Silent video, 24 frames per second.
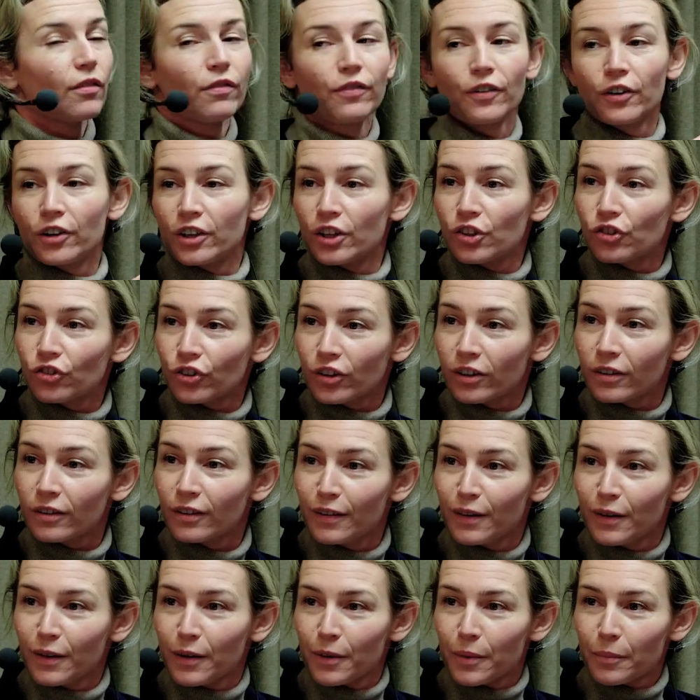furniture,
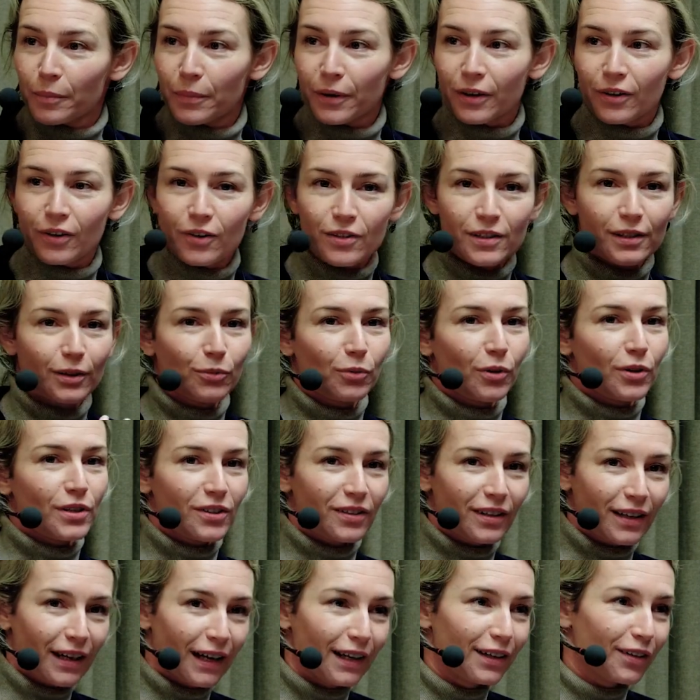because it was
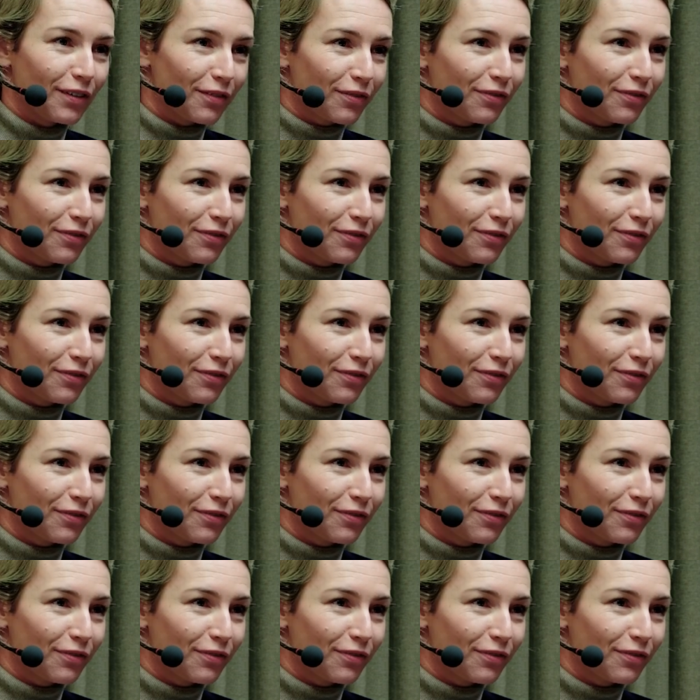a kind